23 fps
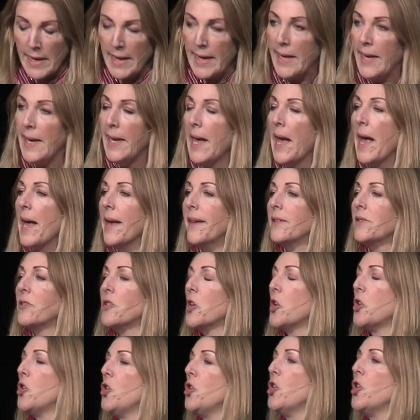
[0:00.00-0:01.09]
He has
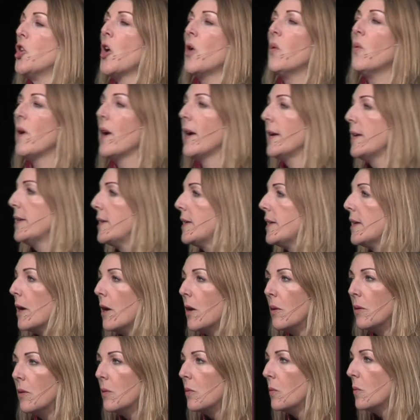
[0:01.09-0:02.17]
no
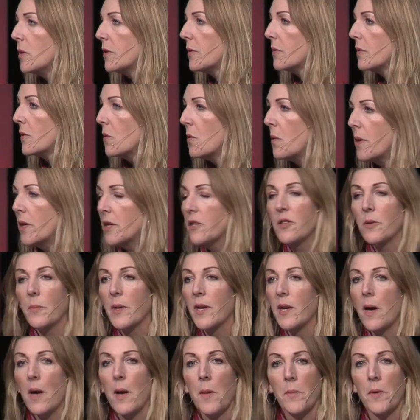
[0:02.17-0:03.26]
idea what's going to
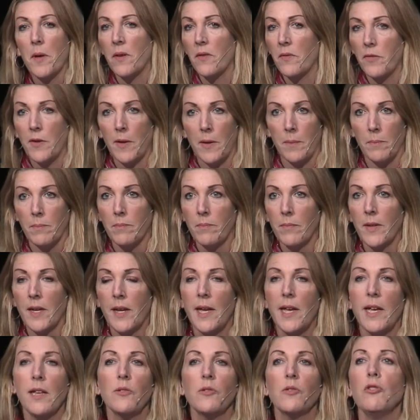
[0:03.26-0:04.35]
become of him.
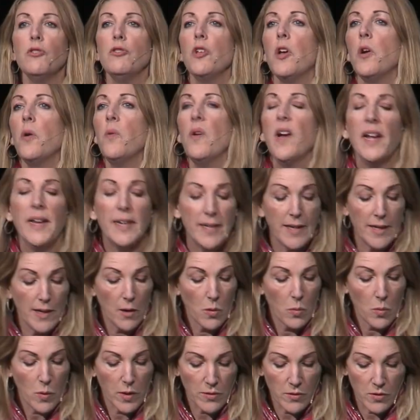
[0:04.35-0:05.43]
He has no idea
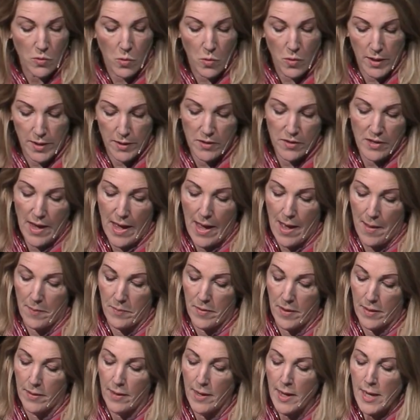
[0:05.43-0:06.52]
what's going to
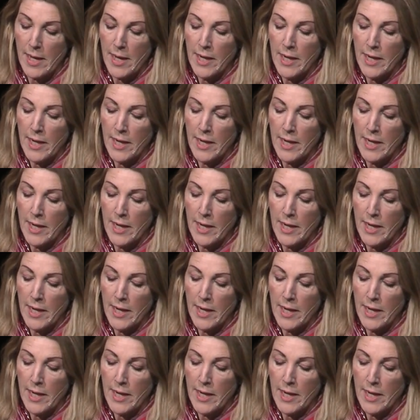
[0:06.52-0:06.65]
happen.